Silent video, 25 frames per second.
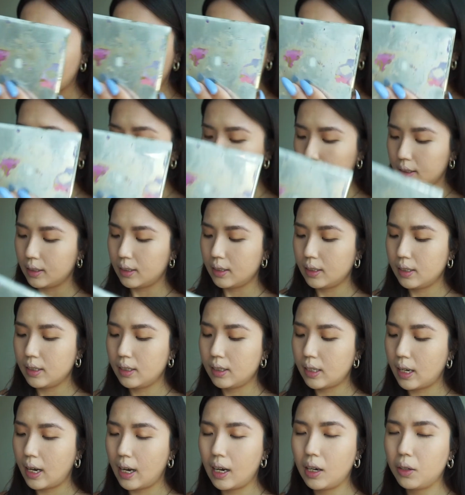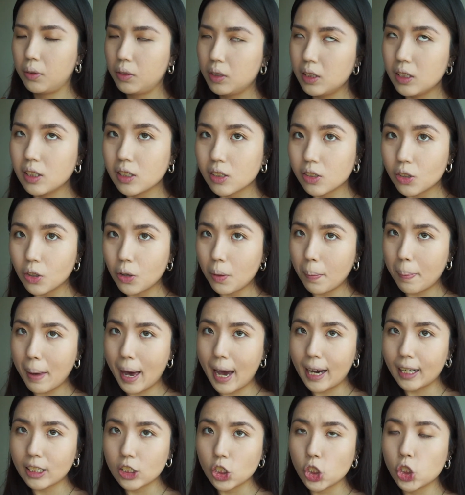And I always go
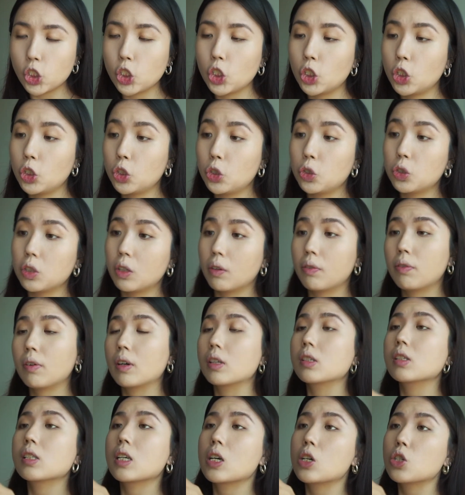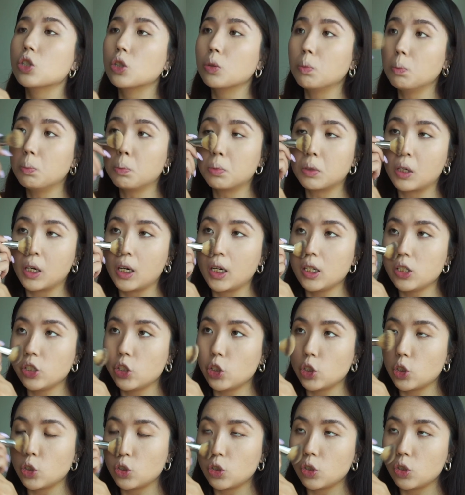back to the foundation brush